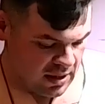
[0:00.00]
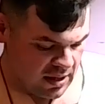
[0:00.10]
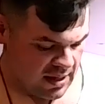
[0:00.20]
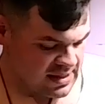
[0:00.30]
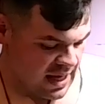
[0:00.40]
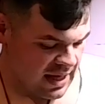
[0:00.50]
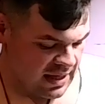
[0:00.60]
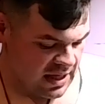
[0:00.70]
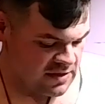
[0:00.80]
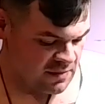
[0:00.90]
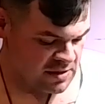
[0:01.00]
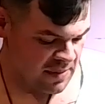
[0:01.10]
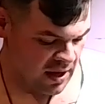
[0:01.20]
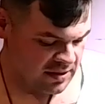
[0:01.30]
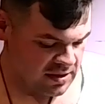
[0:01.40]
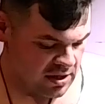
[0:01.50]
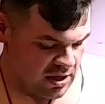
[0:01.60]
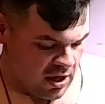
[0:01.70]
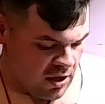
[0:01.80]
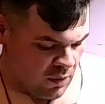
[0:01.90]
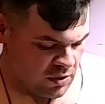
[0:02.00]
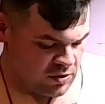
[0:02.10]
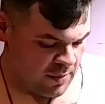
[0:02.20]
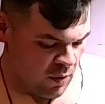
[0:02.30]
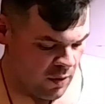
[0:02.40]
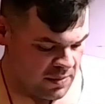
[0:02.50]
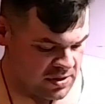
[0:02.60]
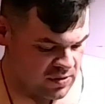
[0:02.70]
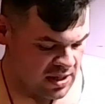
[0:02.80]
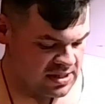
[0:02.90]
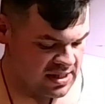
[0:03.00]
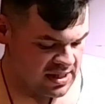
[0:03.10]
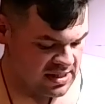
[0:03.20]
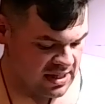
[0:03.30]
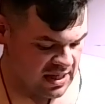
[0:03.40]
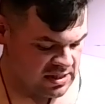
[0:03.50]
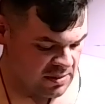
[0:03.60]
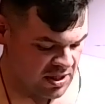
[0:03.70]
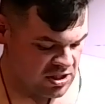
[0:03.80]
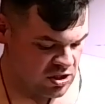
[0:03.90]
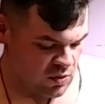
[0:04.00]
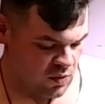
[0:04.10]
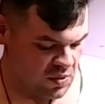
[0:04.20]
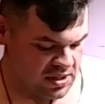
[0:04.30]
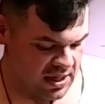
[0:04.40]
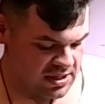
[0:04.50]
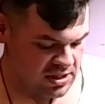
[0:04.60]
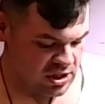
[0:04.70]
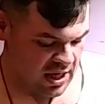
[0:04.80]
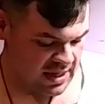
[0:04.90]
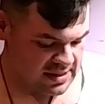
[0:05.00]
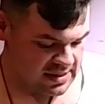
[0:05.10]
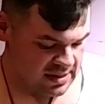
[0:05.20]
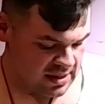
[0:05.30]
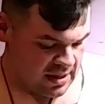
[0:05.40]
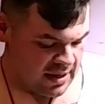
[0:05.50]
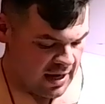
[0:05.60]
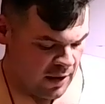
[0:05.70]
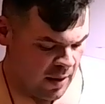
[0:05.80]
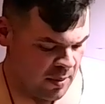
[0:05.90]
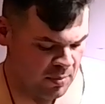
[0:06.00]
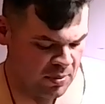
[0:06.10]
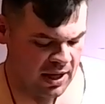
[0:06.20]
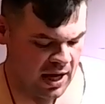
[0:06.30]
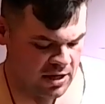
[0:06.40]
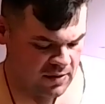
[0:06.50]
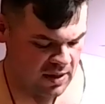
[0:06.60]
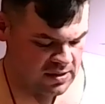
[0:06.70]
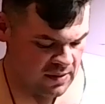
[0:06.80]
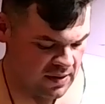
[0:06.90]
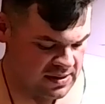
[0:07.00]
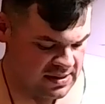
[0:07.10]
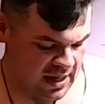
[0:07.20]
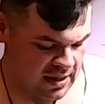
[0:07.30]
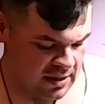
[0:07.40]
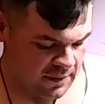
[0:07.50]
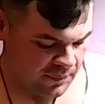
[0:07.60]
Let's hang keys from his belt. We'll drape a woman's dress to his knees and place jewels on his chest, and wrap a pretty headdress around his head.